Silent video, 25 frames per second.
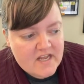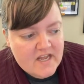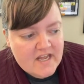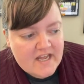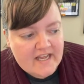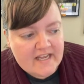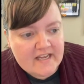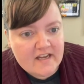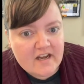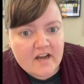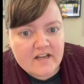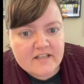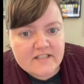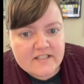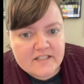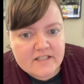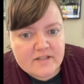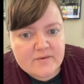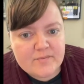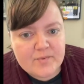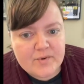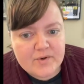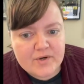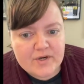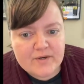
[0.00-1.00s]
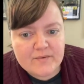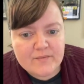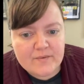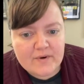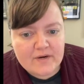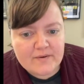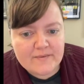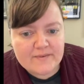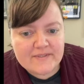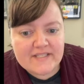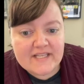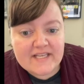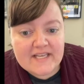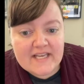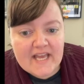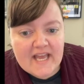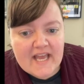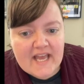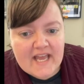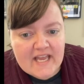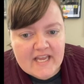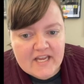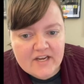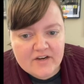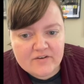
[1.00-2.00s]
It got to the point where I was like
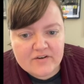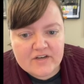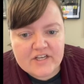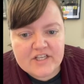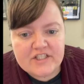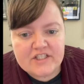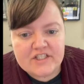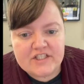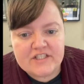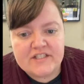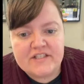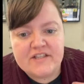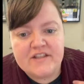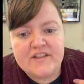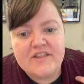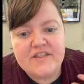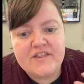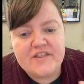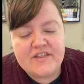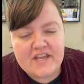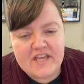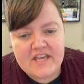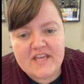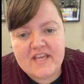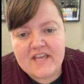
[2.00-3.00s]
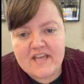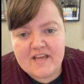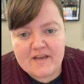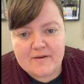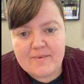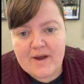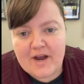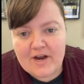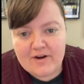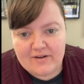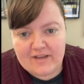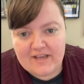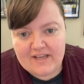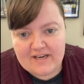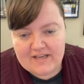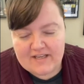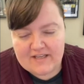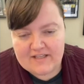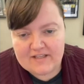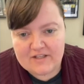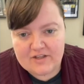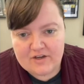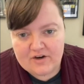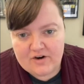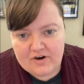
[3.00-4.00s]
angry just thinking about getting
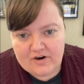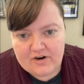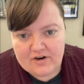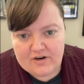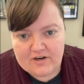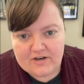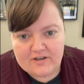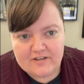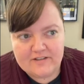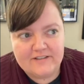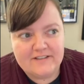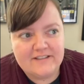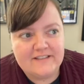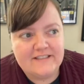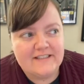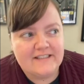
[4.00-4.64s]
in the car.